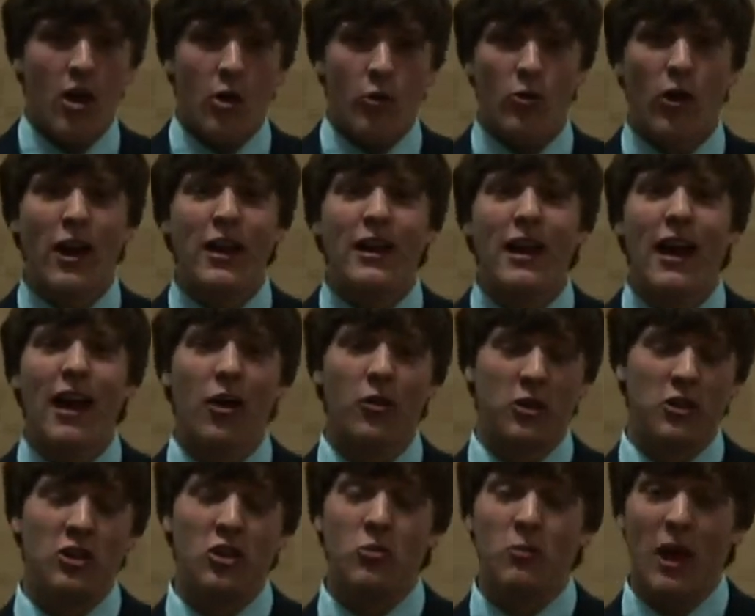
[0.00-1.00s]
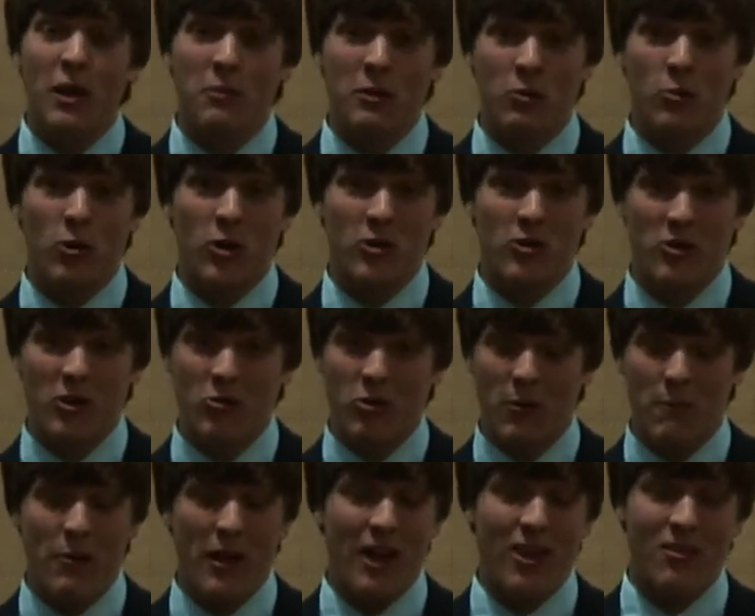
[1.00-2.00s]
Right now, you may be wondering
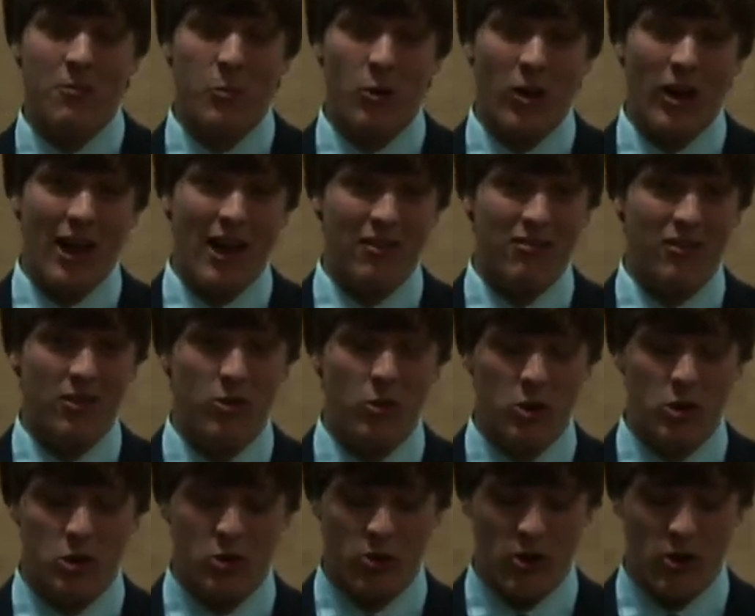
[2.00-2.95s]
what baseball has to do with